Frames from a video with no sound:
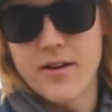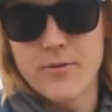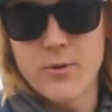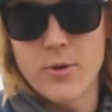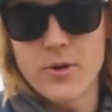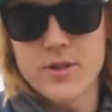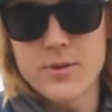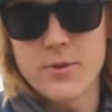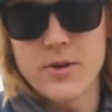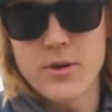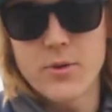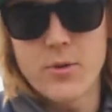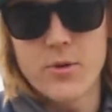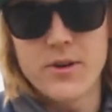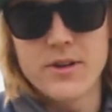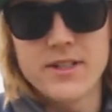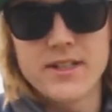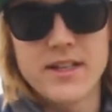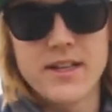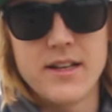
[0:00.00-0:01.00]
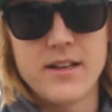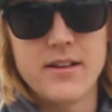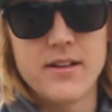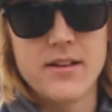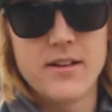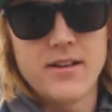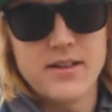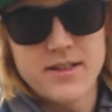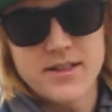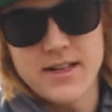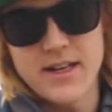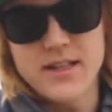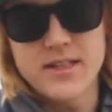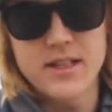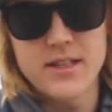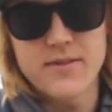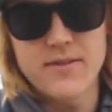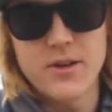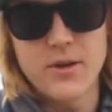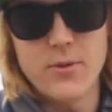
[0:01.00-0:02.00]
of course we're in quarantine, stay
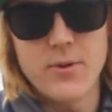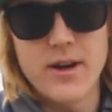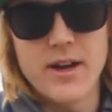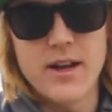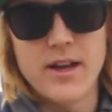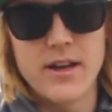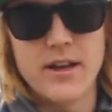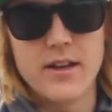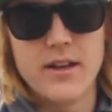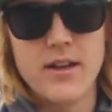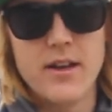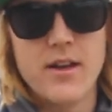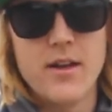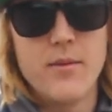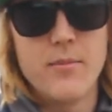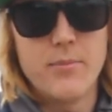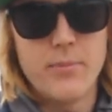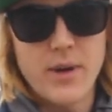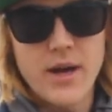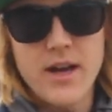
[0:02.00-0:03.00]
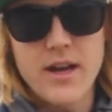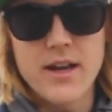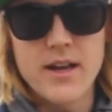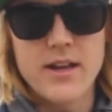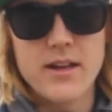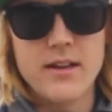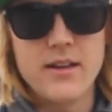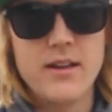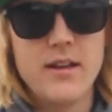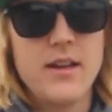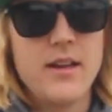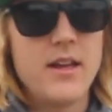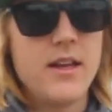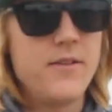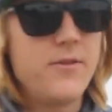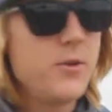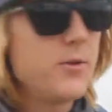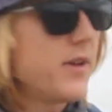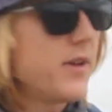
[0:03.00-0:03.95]
6 feet away, but if you